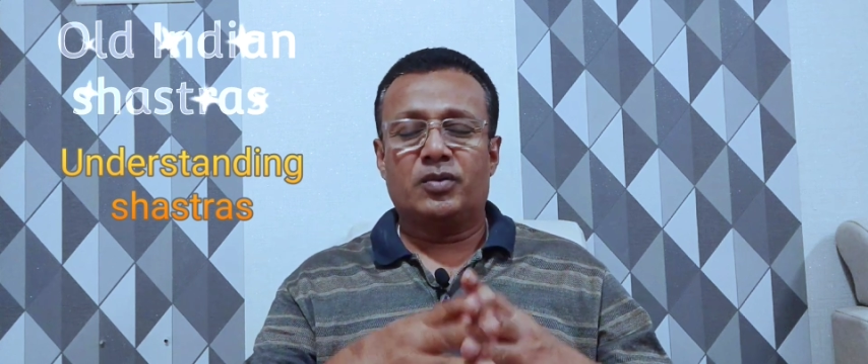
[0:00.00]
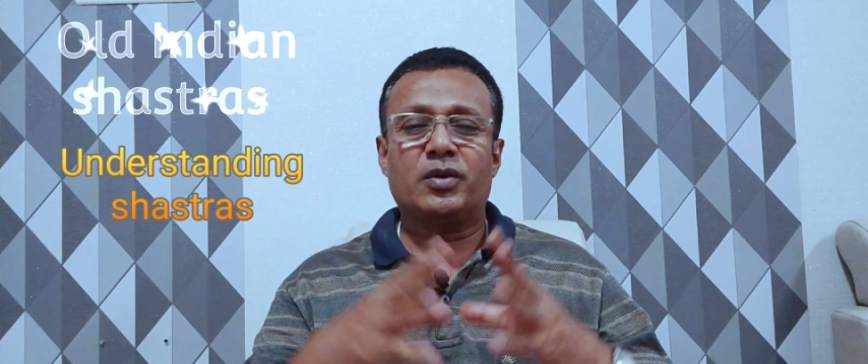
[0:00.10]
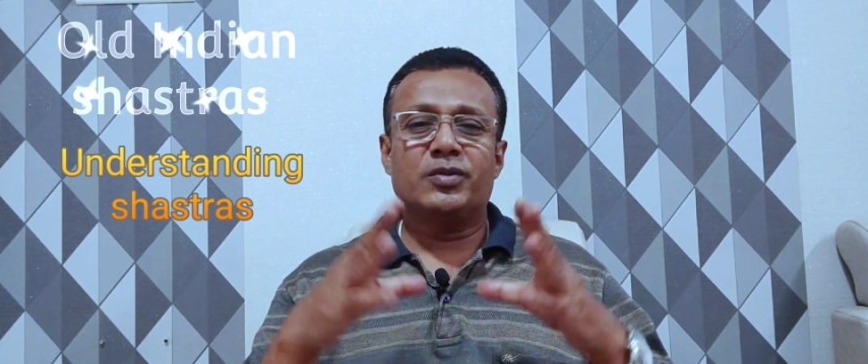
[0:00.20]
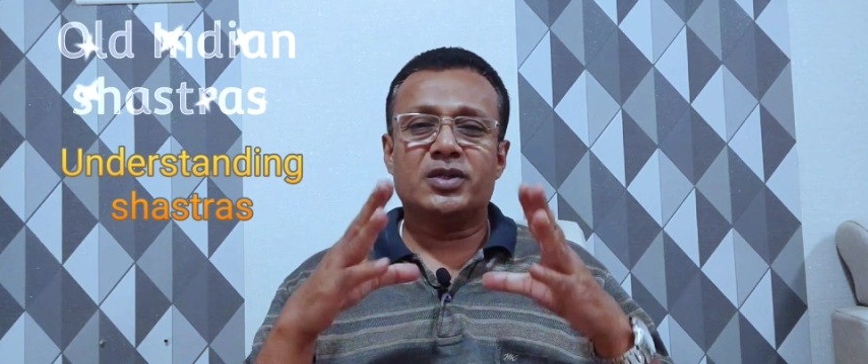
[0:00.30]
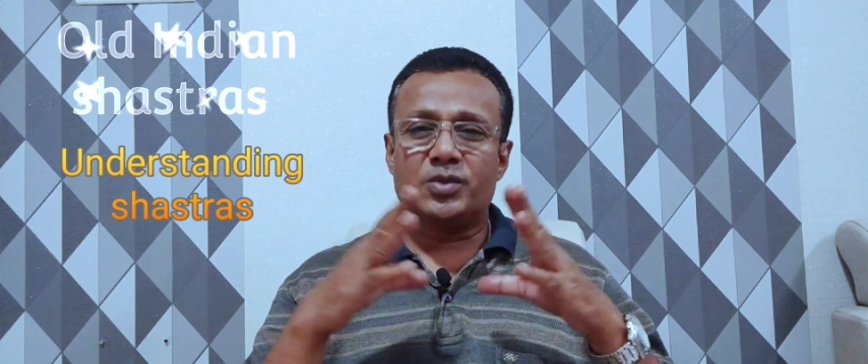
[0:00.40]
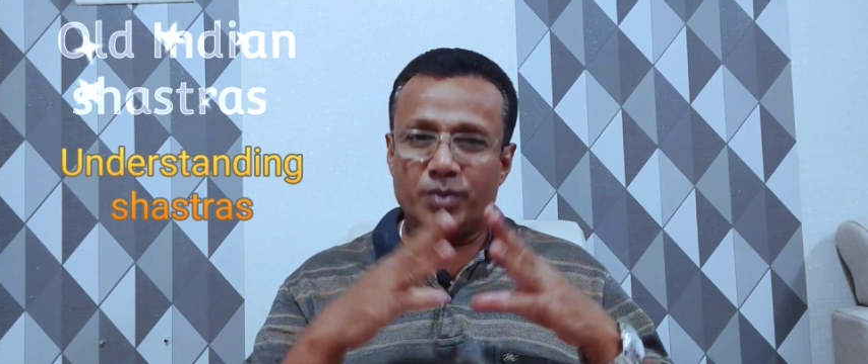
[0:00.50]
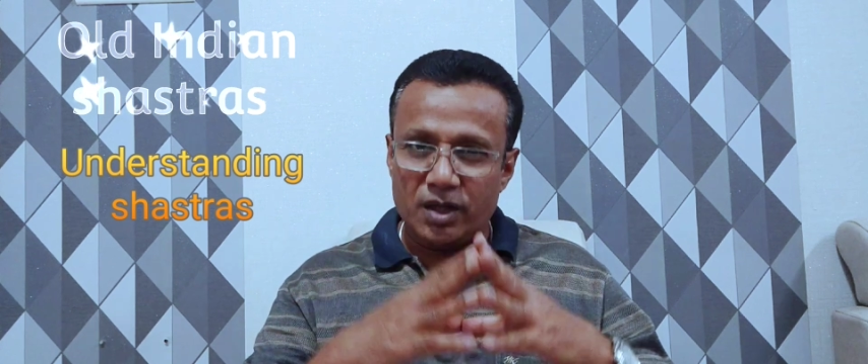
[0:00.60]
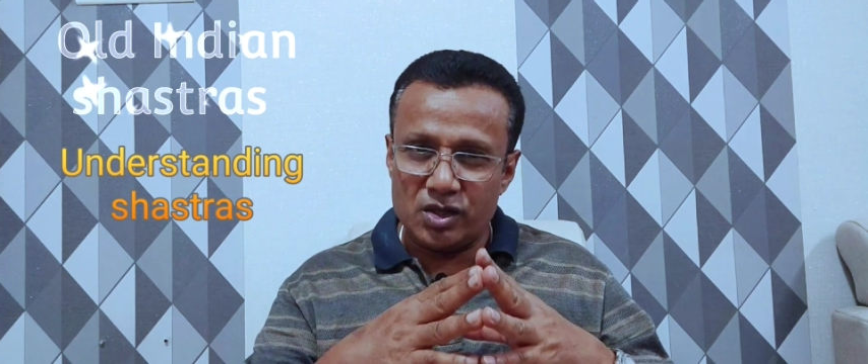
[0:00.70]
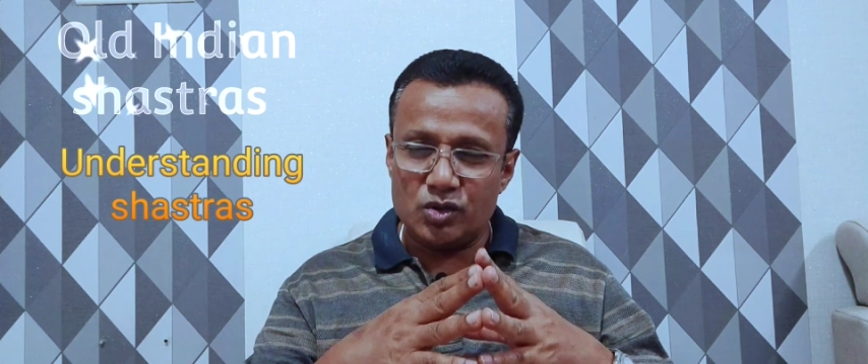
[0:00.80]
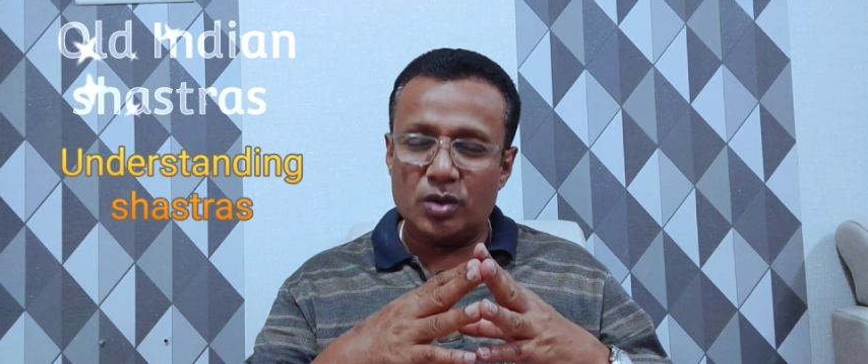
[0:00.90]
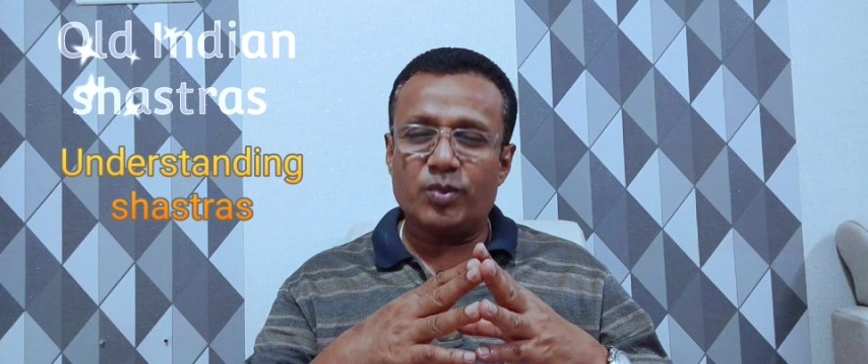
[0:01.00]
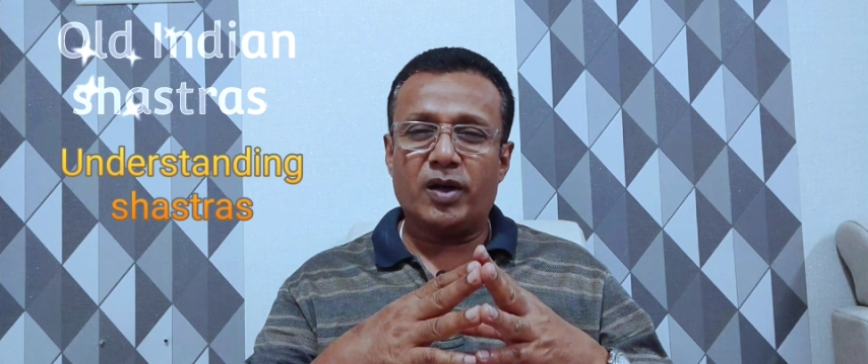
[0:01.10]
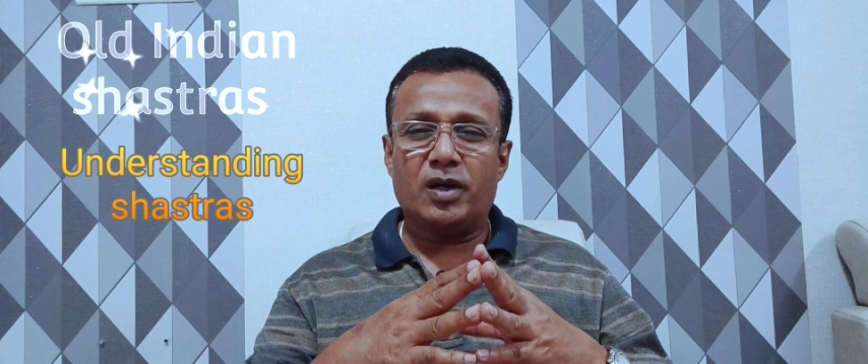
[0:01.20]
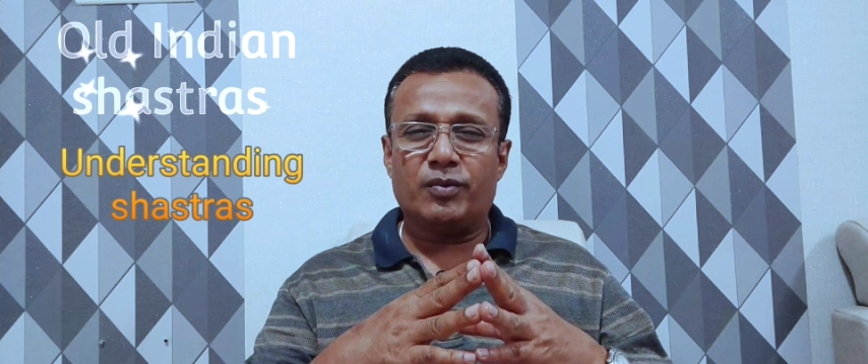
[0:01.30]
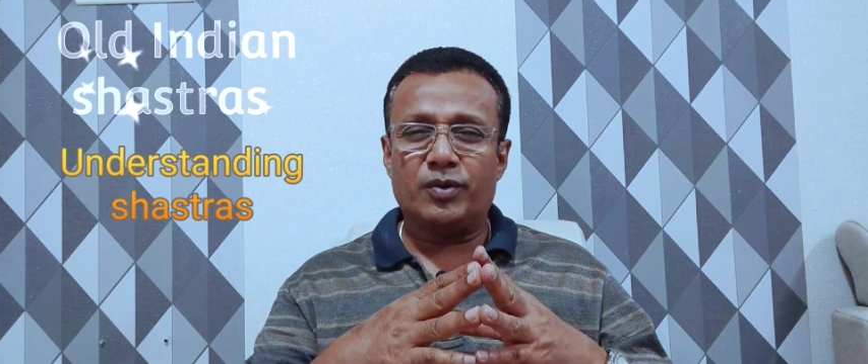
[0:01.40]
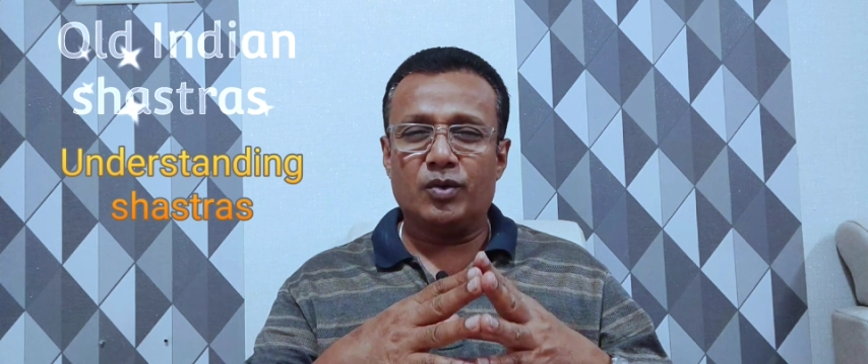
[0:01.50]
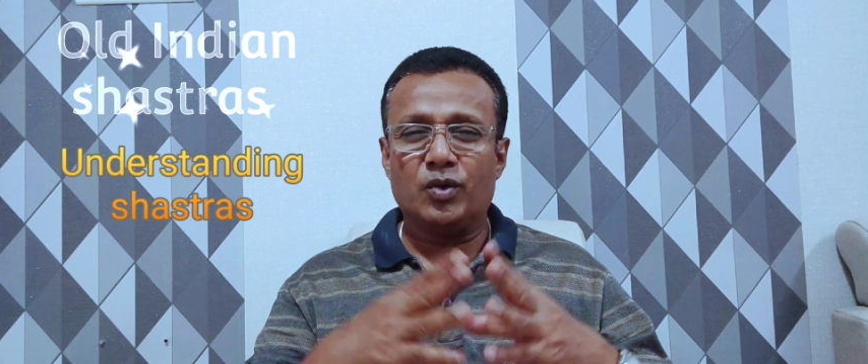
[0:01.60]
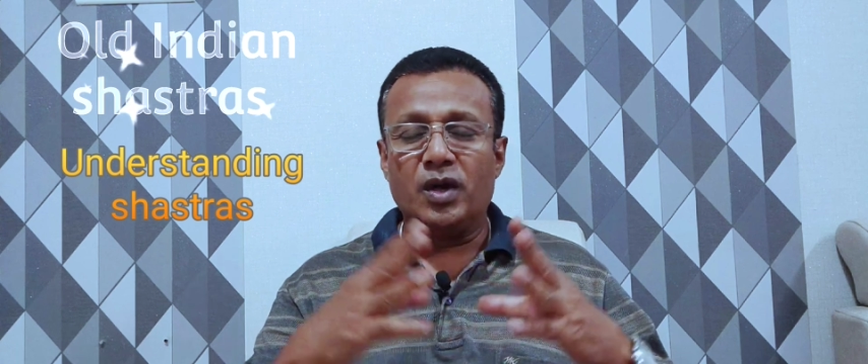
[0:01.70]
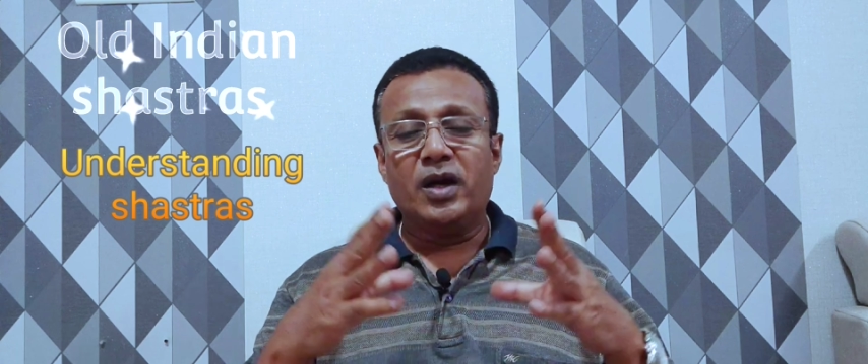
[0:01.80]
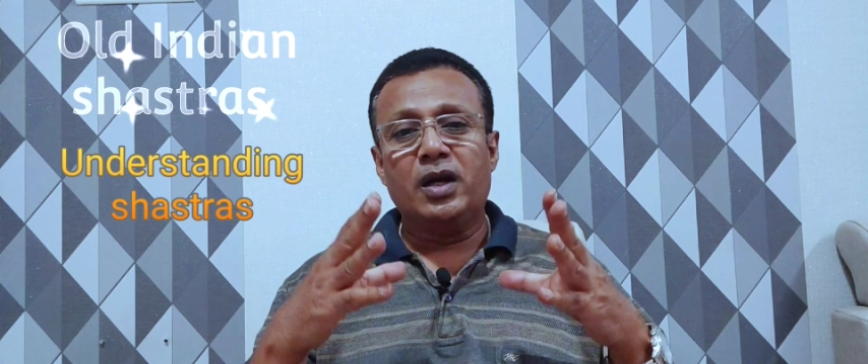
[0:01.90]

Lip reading: from the spiritual point of view,